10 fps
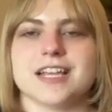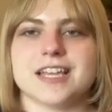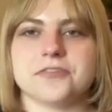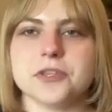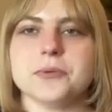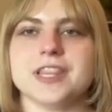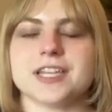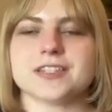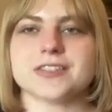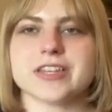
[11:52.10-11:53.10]
If you would
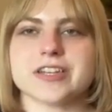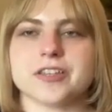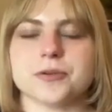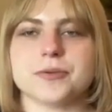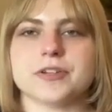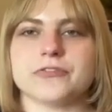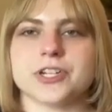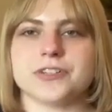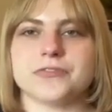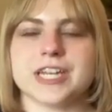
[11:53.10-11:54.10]
like to see another One
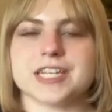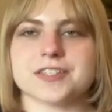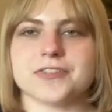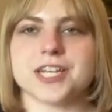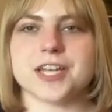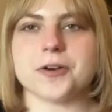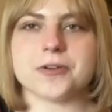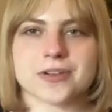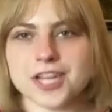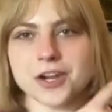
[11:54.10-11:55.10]
Footed Phoenix video,
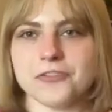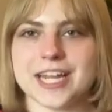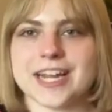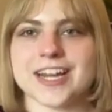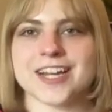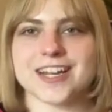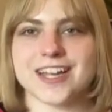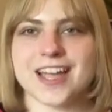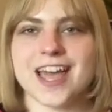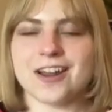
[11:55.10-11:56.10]
click over here.
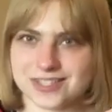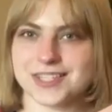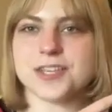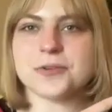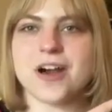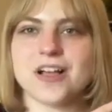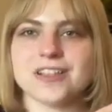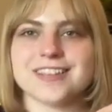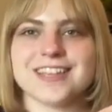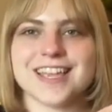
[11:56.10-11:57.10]
And I'll see you
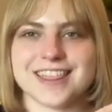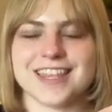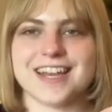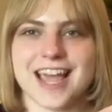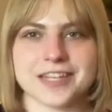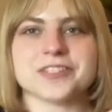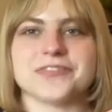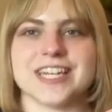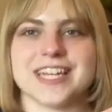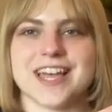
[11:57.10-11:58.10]
all in the next
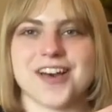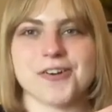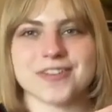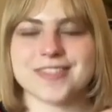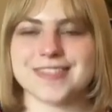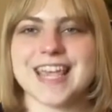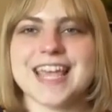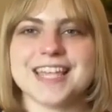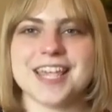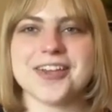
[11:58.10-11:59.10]
video.
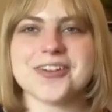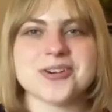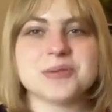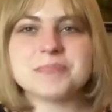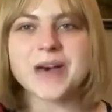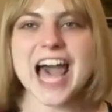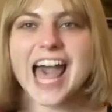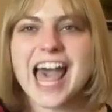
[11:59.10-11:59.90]
Thank you, bye!